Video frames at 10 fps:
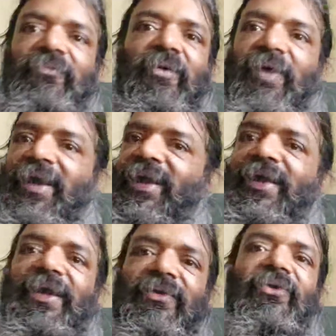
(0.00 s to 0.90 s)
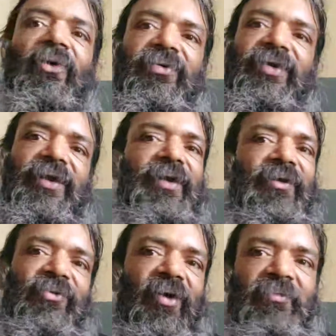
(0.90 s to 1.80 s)
provided it is constant
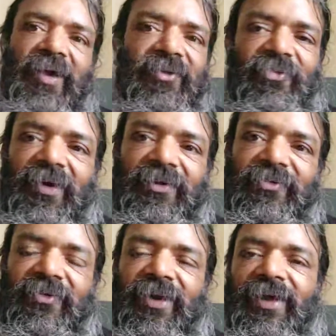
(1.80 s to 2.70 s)
a square minus y square.